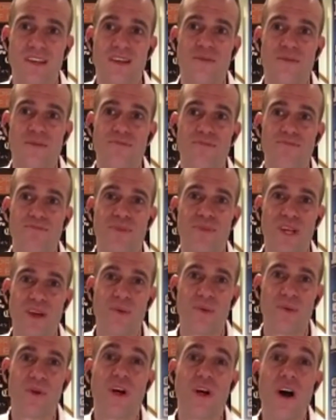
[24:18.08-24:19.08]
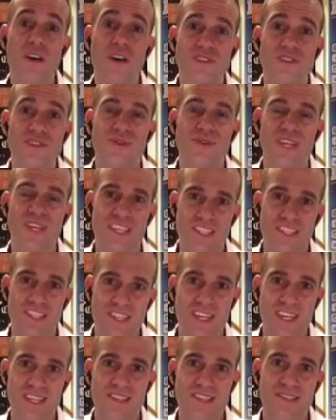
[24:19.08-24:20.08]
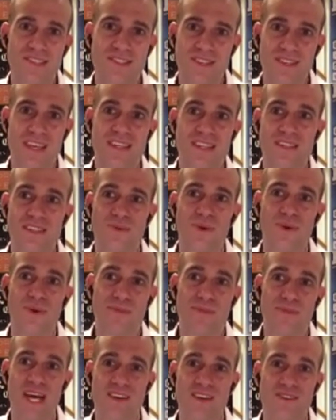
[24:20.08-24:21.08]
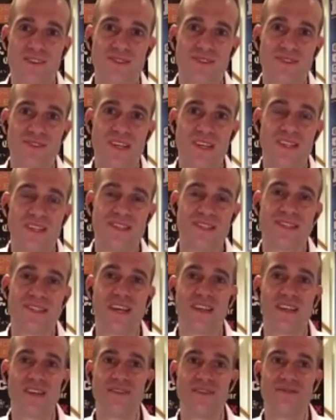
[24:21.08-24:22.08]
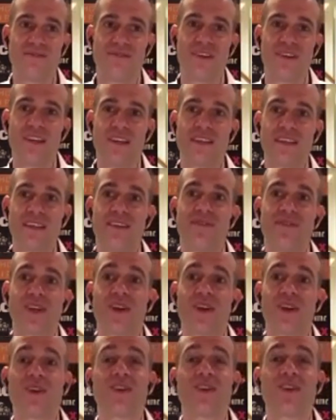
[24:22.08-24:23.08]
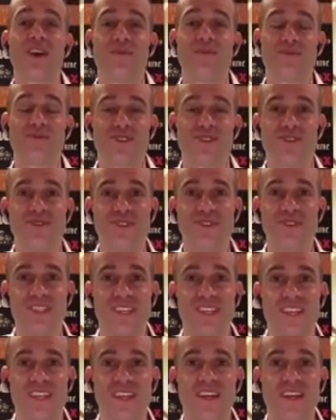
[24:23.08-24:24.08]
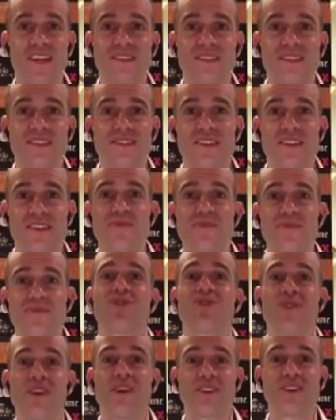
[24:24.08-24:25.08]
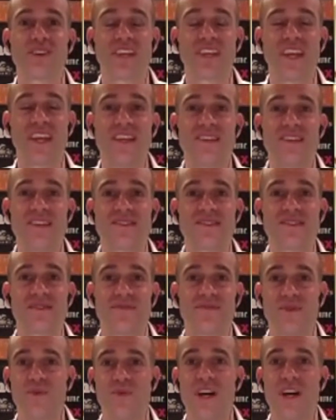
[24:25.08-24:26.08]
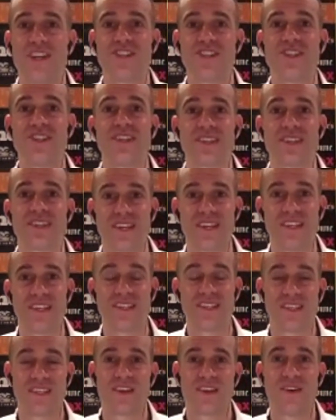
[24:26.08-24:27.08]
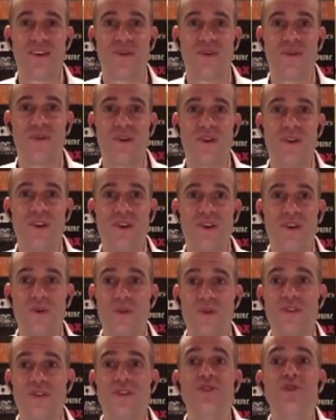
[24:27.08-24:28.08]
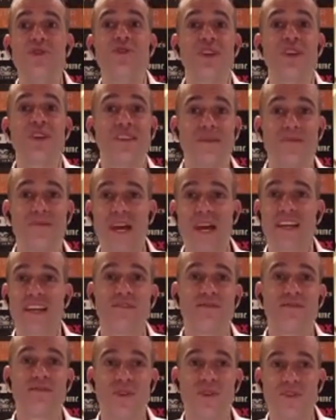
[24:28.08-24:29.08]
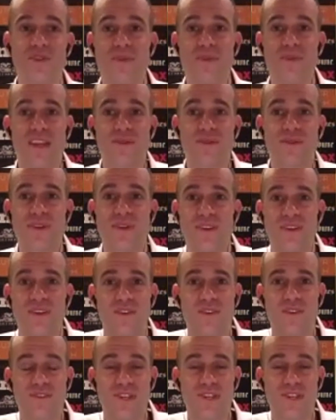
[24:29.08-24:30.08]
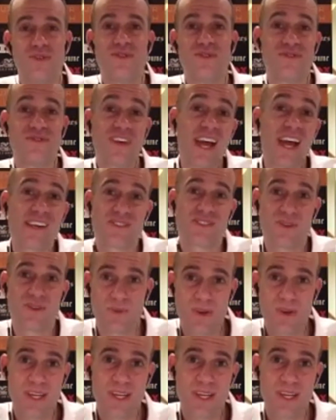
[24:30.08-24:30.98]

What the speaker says: but I will also get a chance to get to what matters instead of giving her an opportunity to set up a stronger case for why she thinks I need to go, or losing the back and forth battle with her over whose facts are right.